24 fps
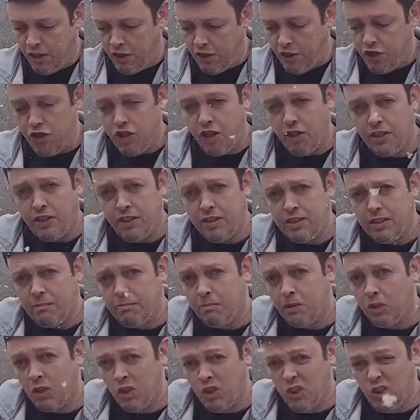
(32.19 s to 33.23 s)
sugar,
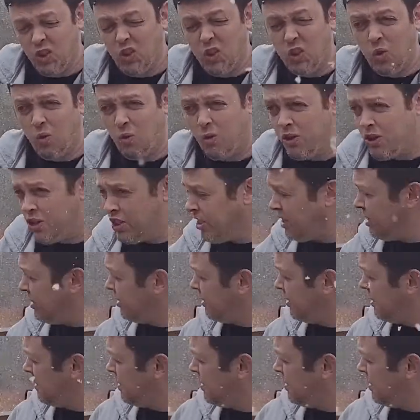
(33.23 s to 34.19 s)
some corn sugar,